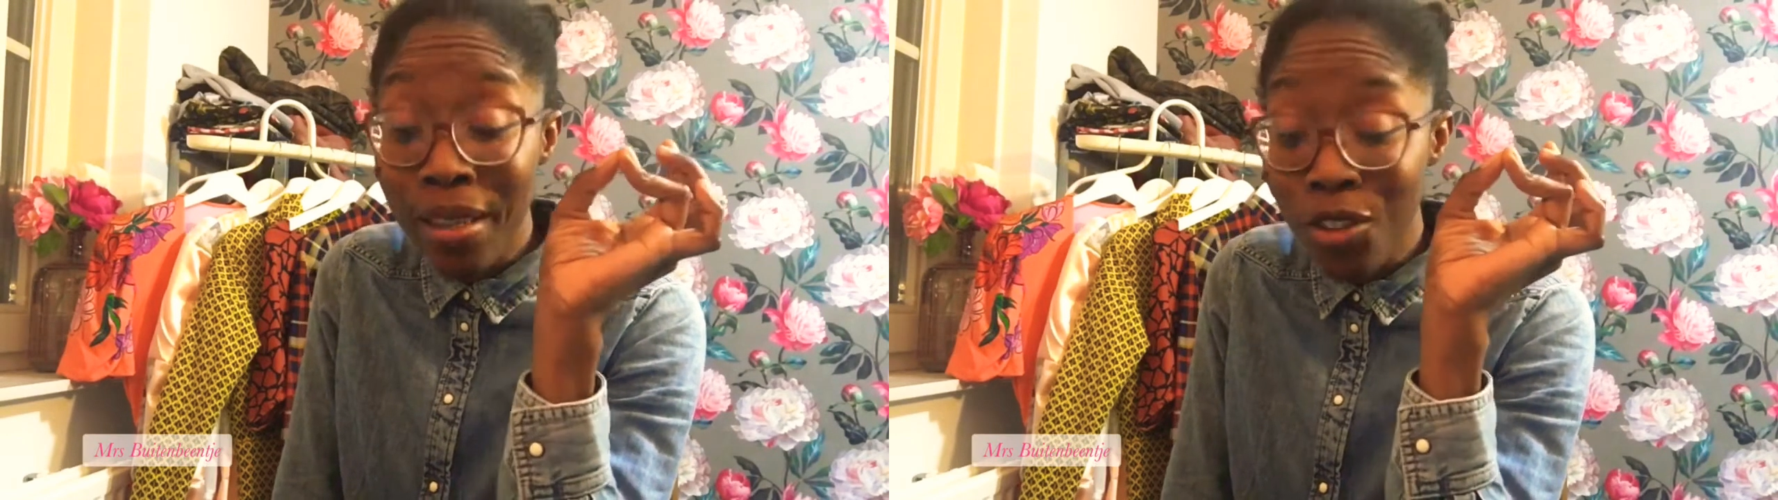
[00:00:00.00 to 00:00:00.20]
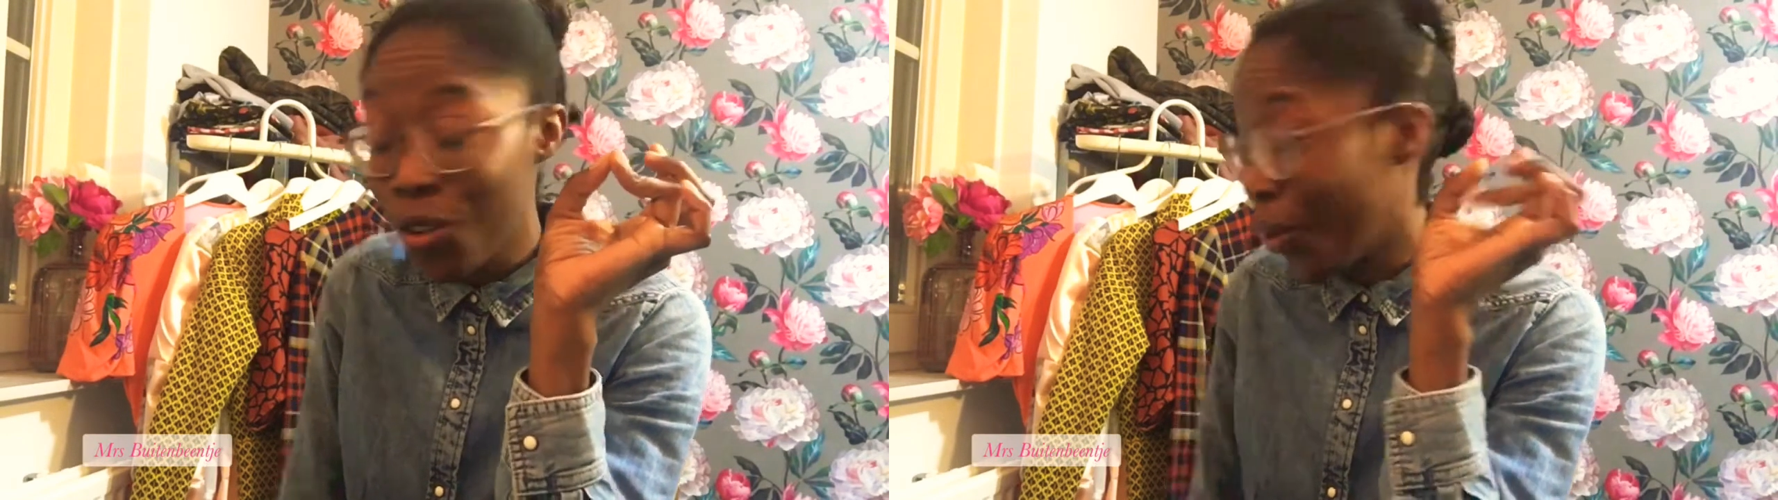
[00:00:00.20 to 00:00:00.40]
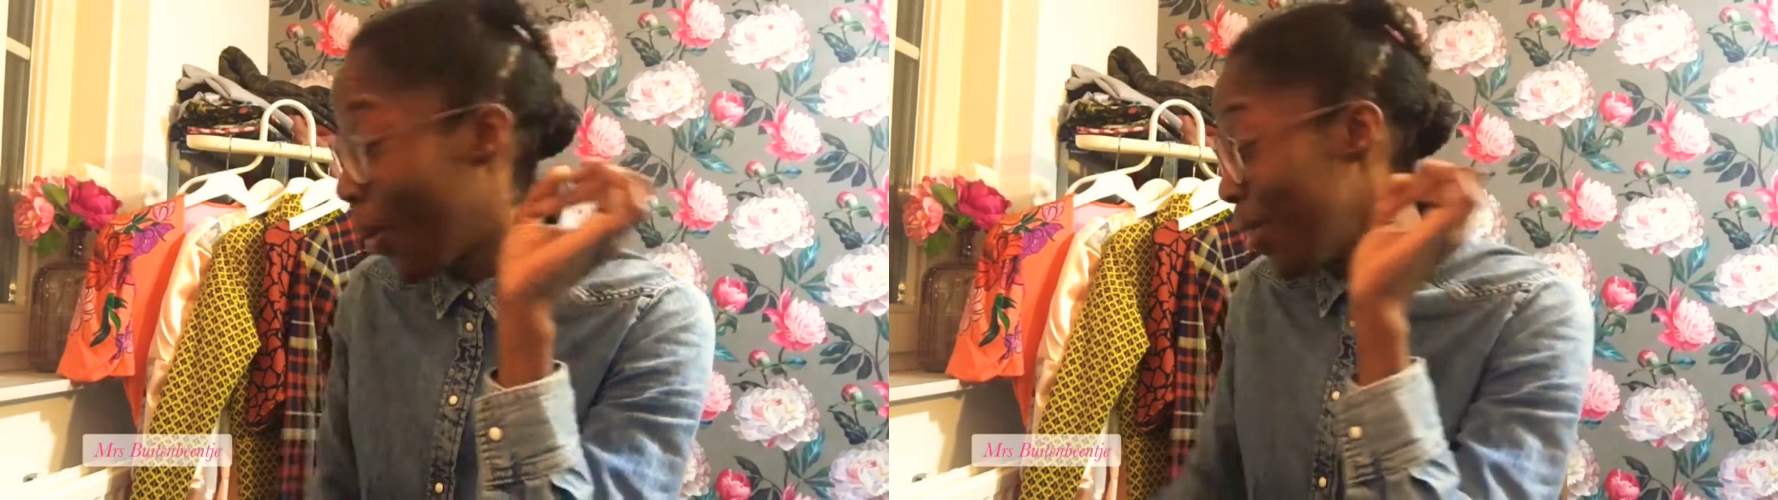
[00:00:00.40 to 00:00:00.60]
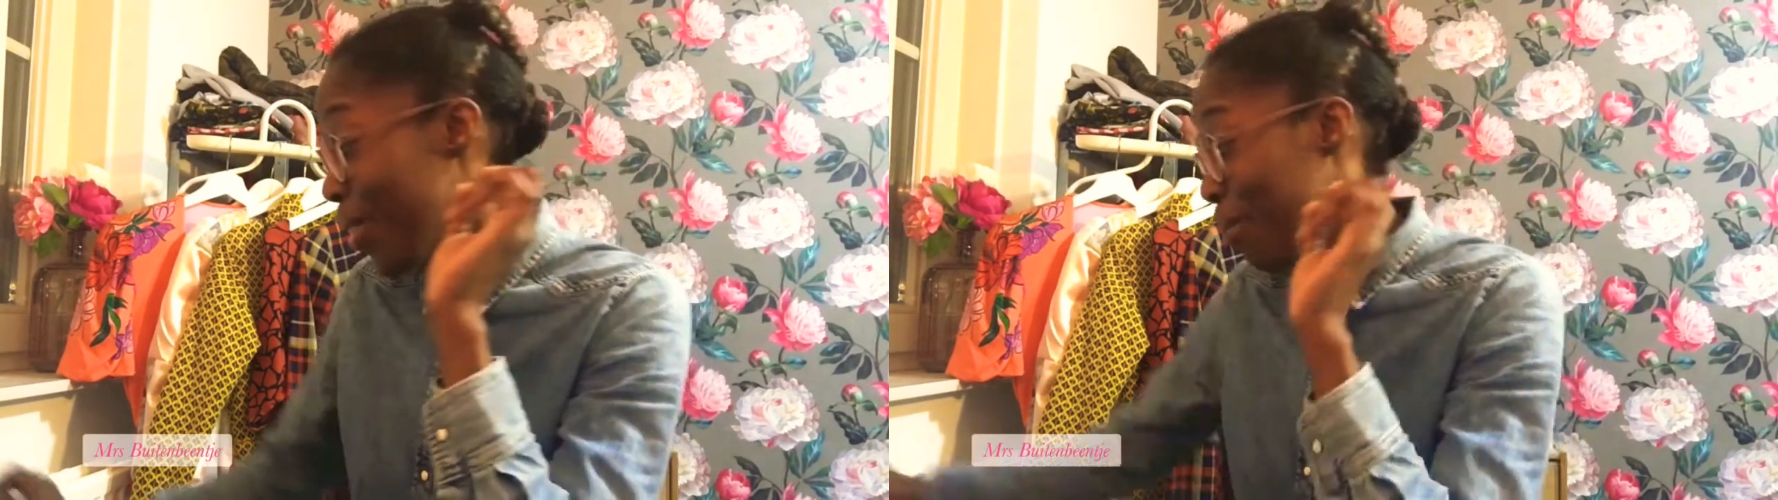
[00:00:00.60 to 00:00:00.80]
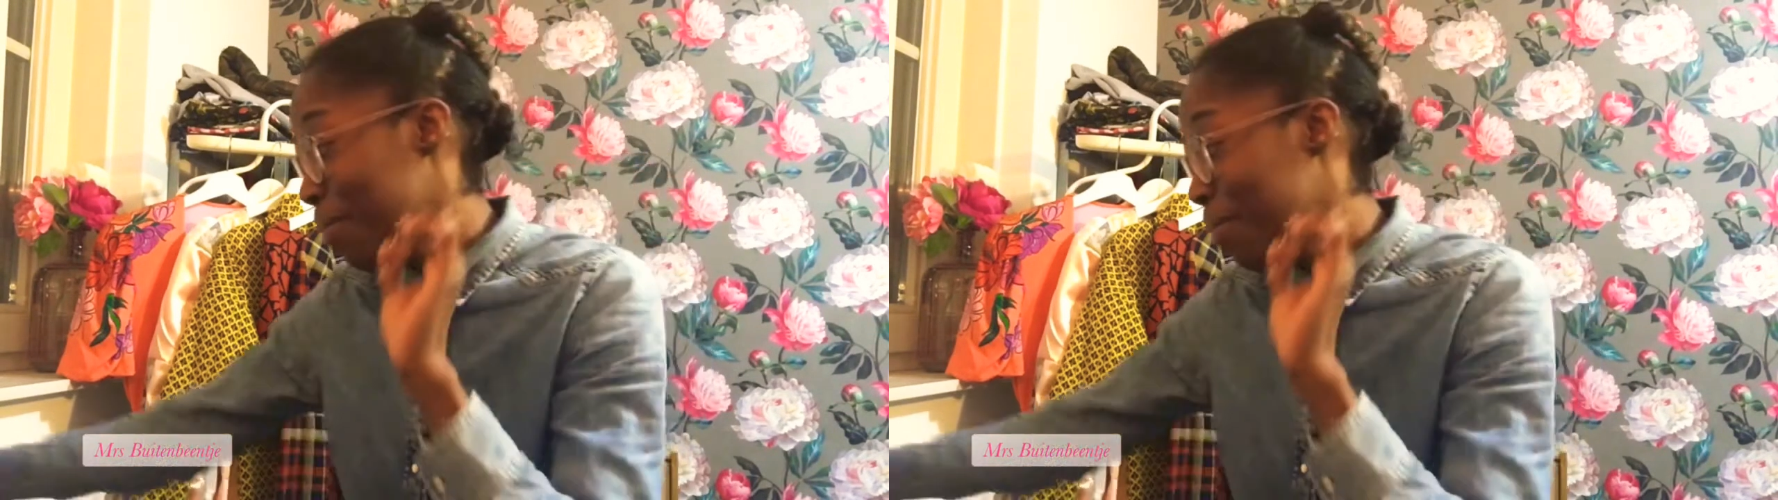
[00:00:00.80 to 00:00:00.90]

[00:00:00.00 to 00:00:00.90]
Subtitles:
skirt,